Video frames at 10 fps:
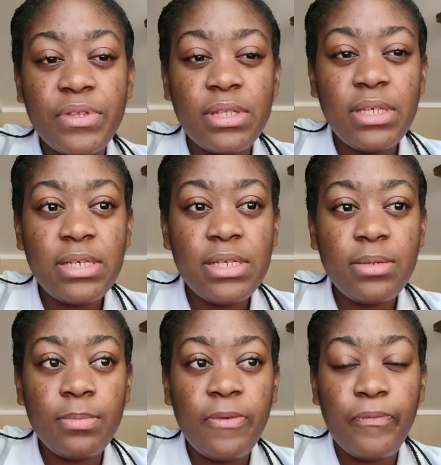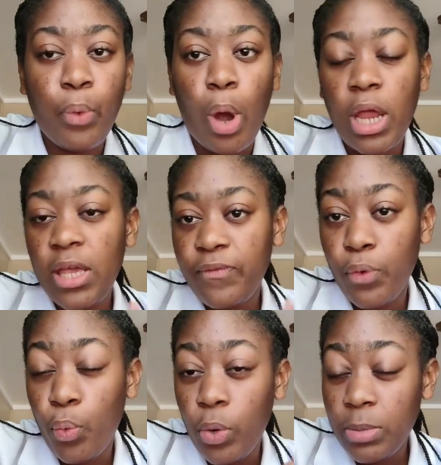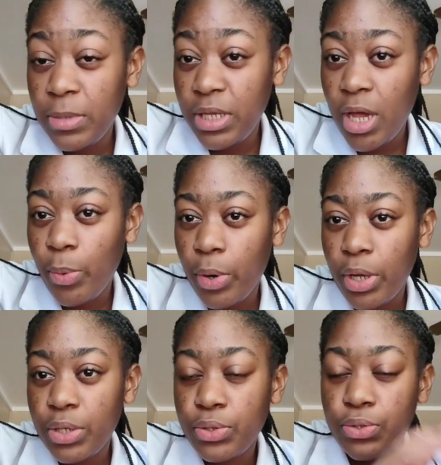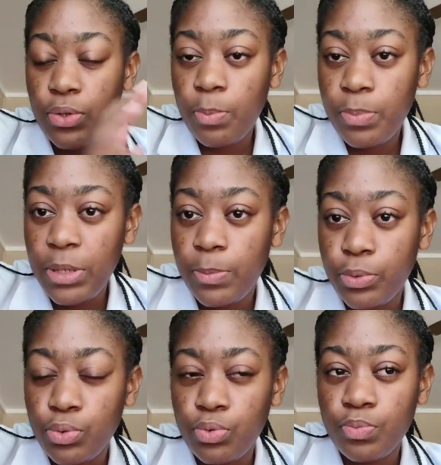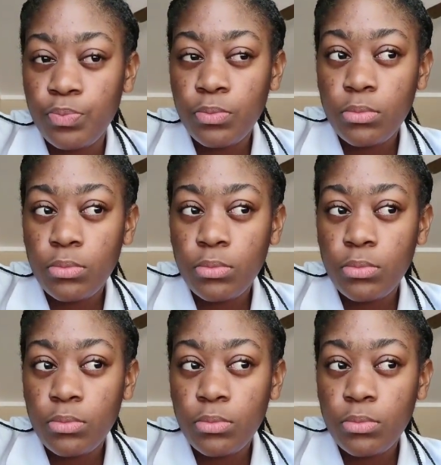seen it before. Even when me there work, some people